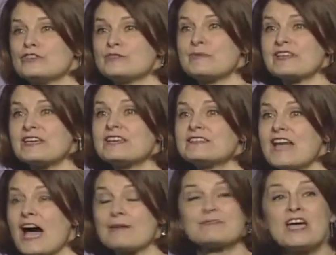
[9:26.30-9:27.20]
who's been
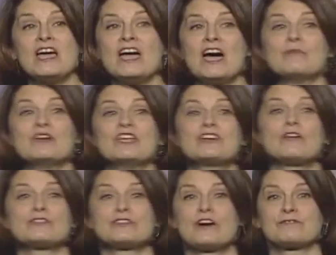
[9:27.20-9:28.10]
kidnapped, and when he
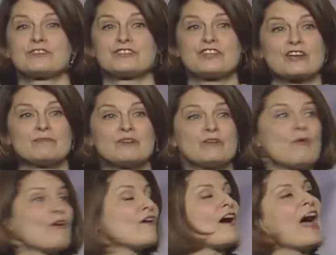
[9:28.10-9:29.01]
goes off to Sodom and
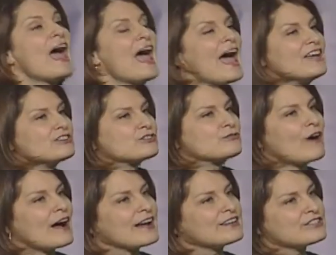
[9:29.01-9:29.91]
Gomorrah and
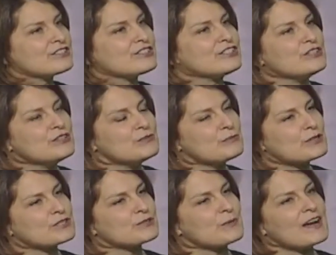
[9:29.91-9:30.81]
tries to
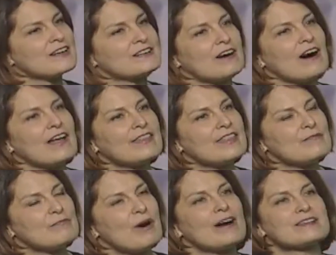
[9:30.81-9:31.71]
persuade God
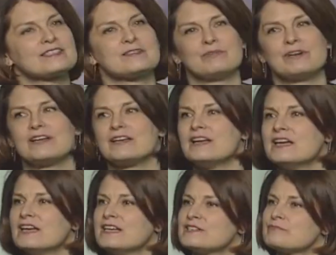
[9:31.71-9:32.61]
that possibly
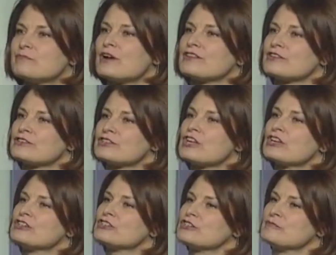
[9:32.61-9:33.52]
his brothers
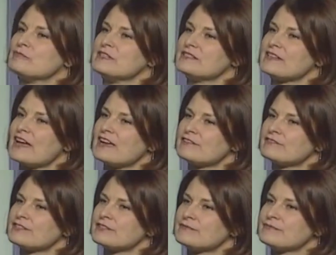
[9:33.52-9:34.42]
should be
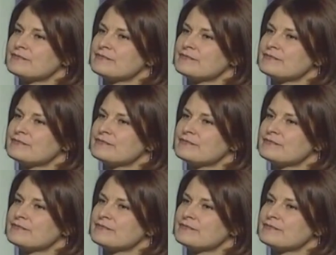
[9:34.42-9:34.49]
saved.